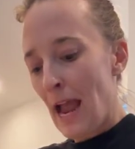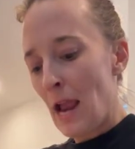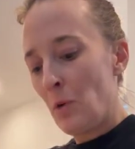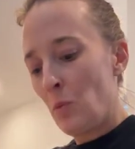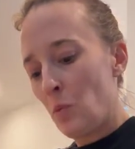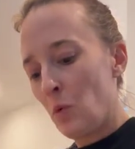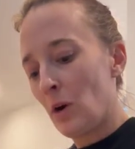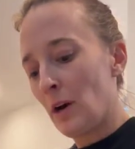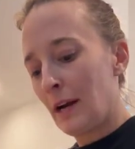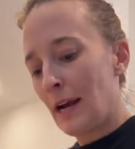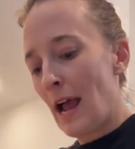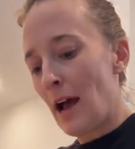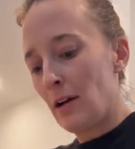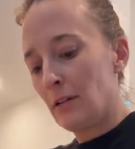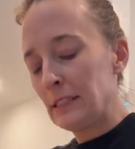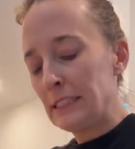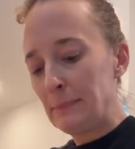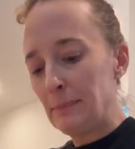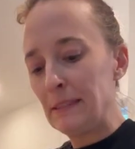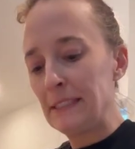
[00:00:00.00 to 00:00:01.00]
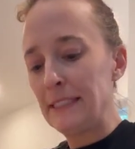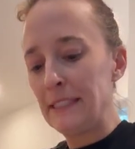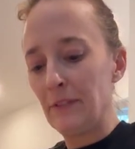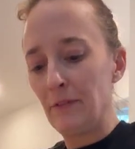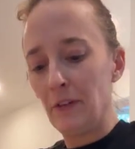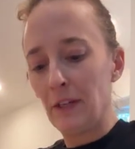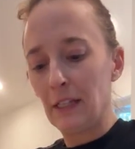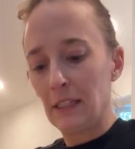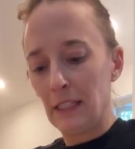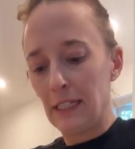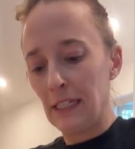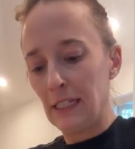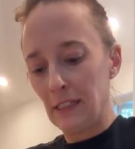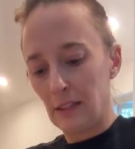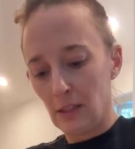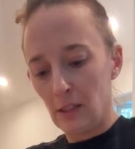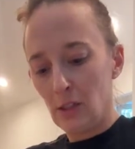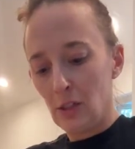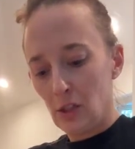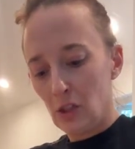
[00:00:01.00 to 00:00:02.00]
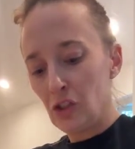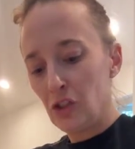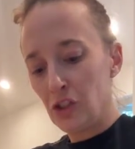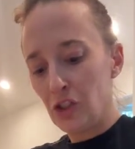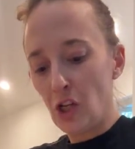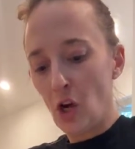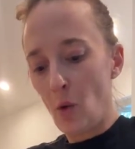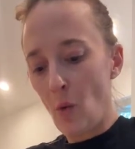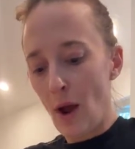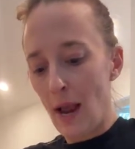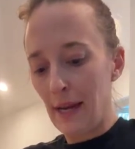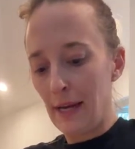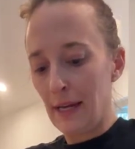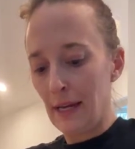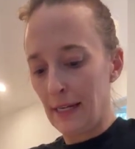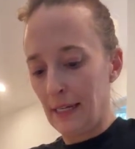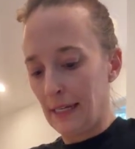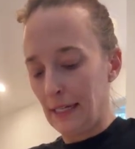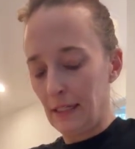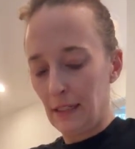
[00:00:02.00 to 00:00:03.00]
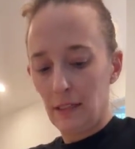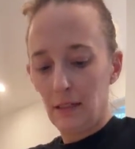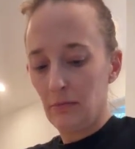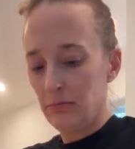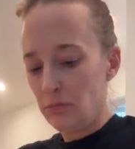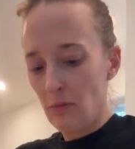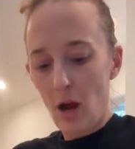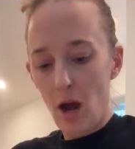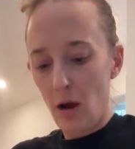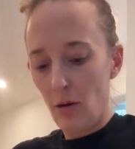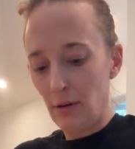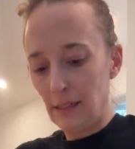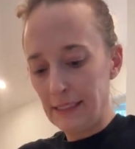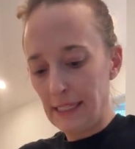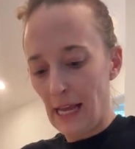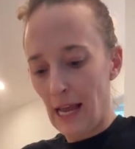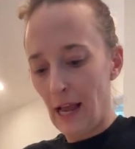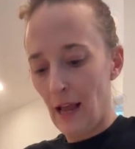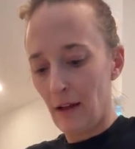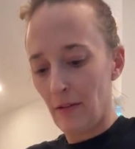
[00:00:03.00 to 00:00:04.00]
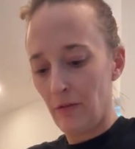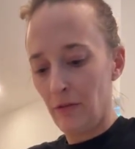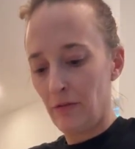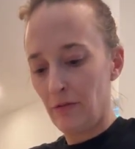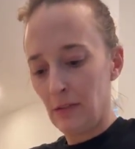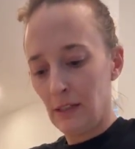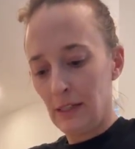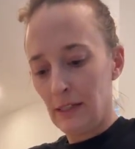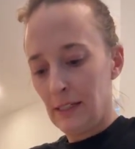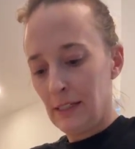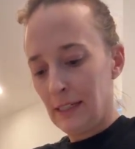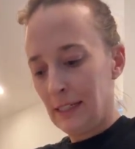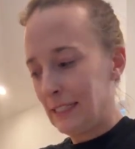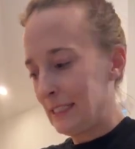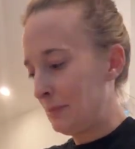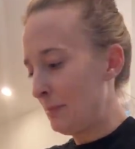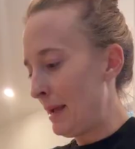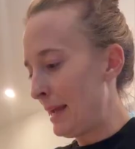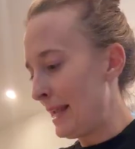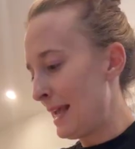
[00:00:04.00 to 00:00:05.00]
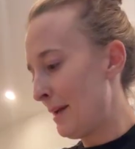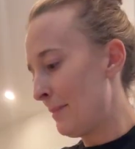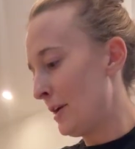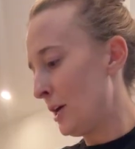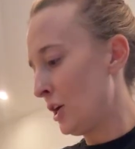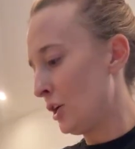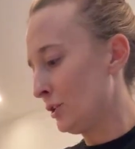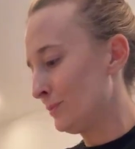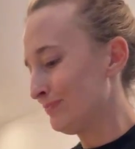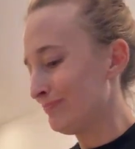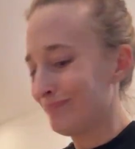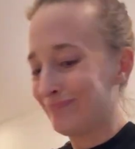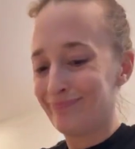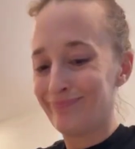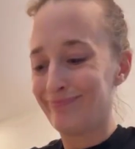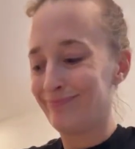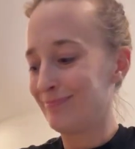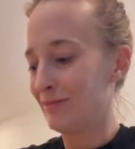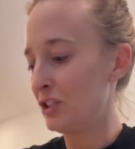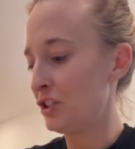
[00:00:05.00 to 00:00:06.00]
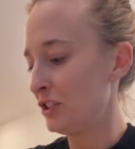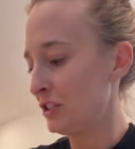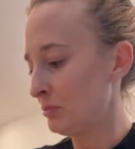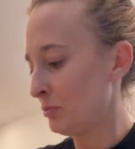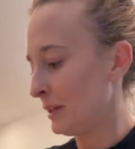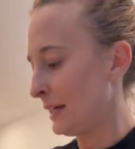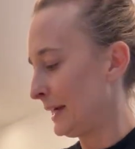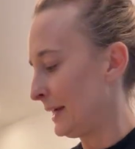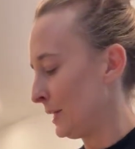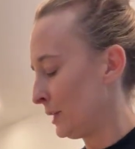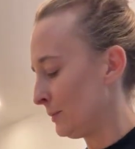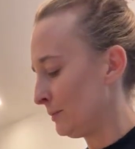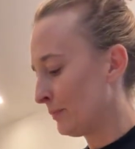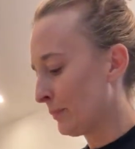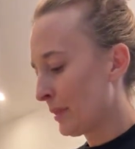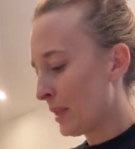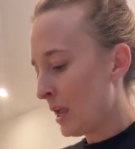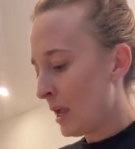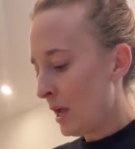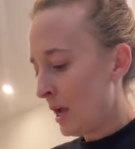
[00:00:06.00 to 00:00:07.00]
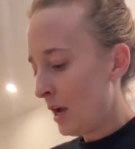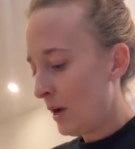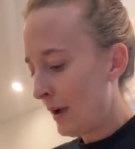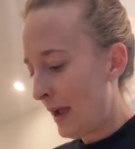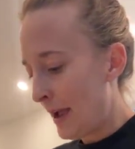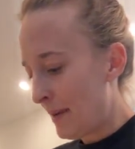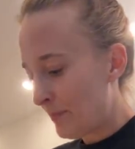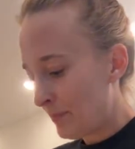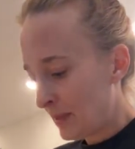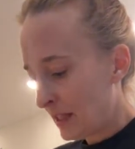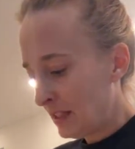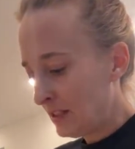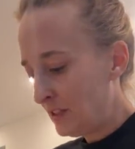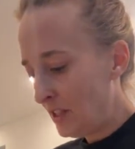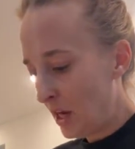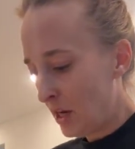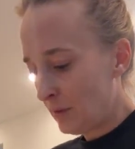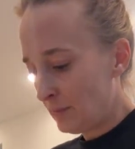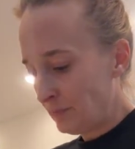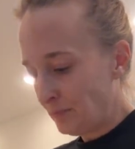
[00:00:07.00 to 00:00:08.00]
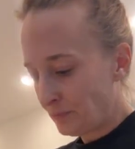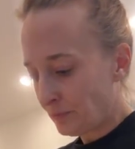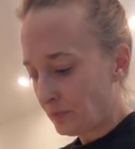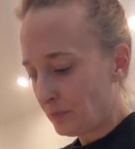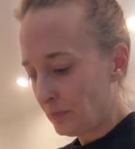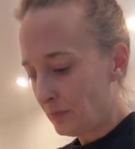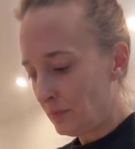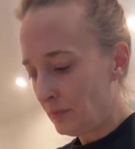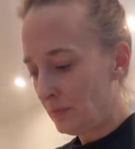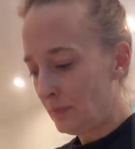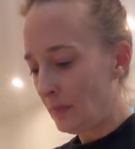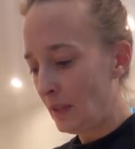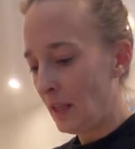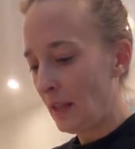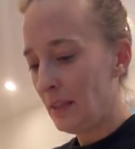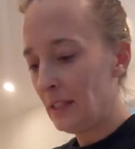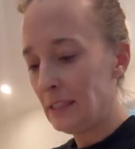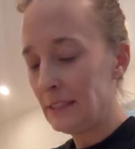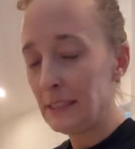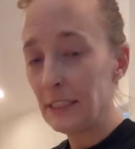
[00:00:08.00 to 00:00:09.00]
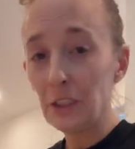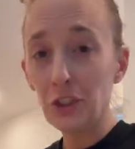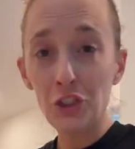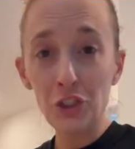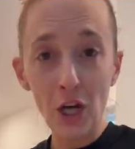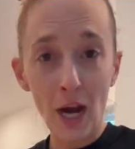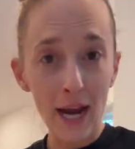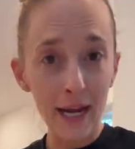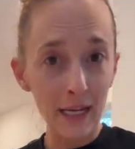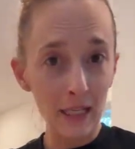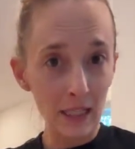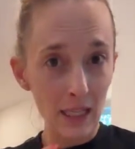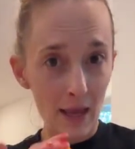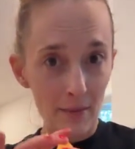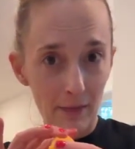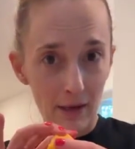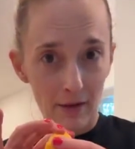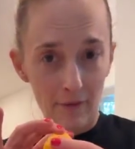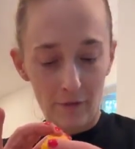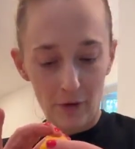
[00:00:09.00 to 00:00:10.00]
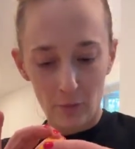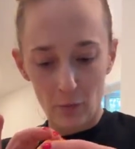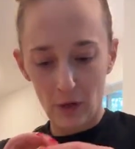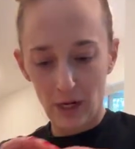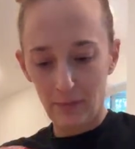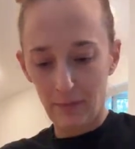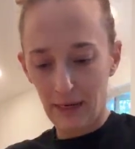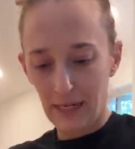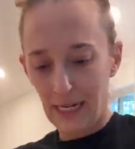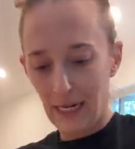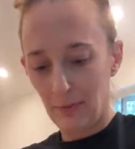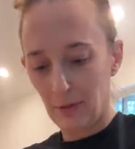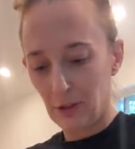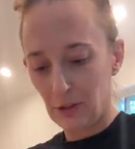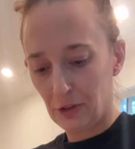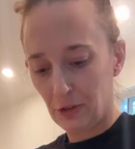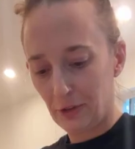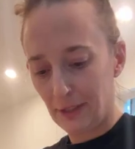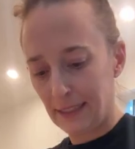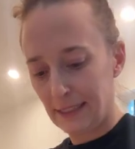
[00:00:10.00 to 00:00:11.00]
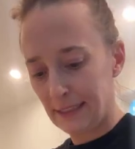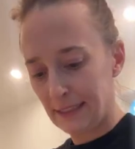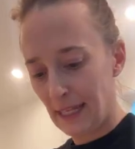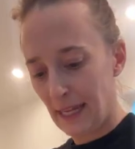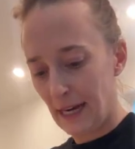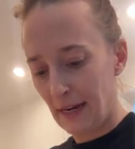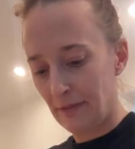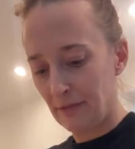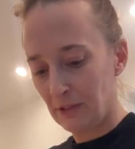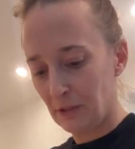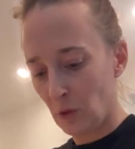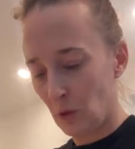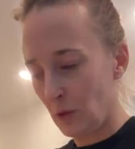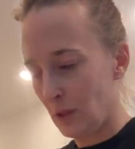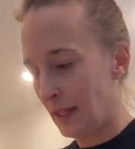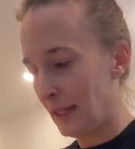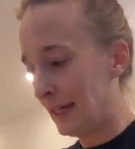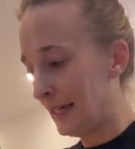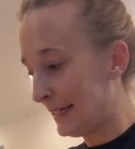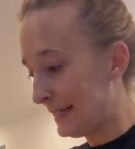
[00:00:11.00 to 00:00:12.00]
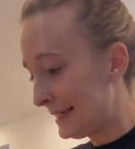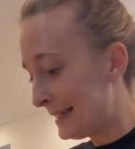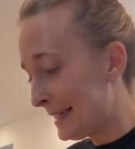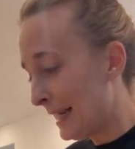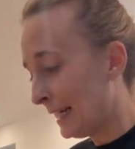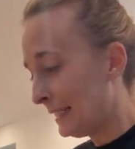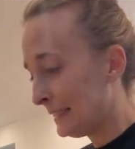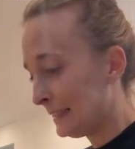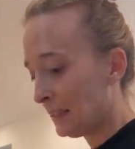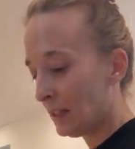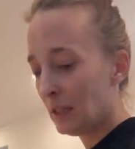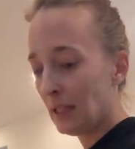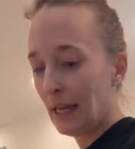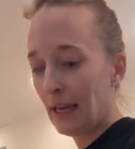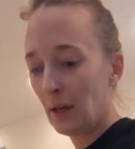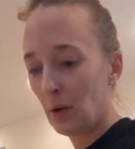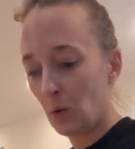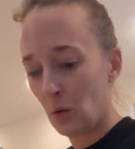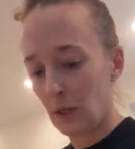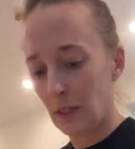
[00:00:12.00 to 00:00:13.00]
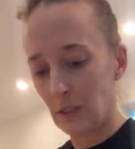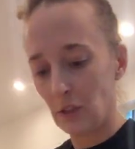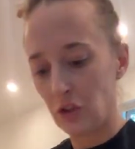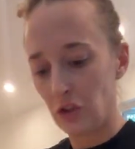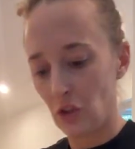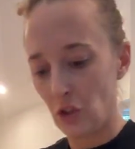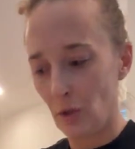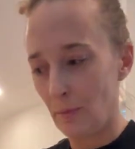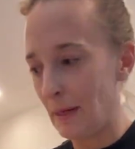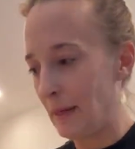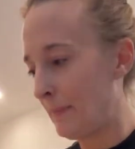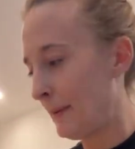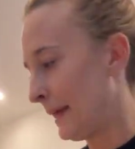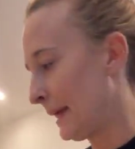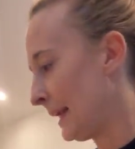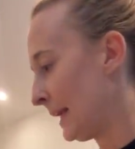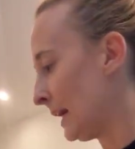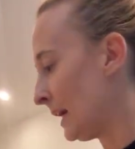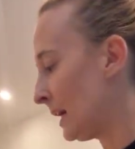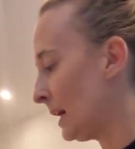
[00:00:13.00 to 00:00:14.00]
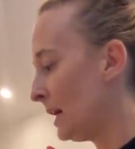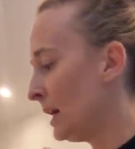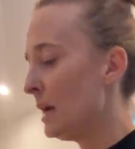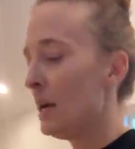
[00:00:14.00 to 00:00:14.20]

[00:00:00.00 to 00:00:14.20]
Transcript: I work out specifically so I can eat. Always have. It's my MO. It's just what I do. Okay, so this is a giant lemon from one of my neighbor's trees that I've stolen. It does look like an orange. Nobody panic.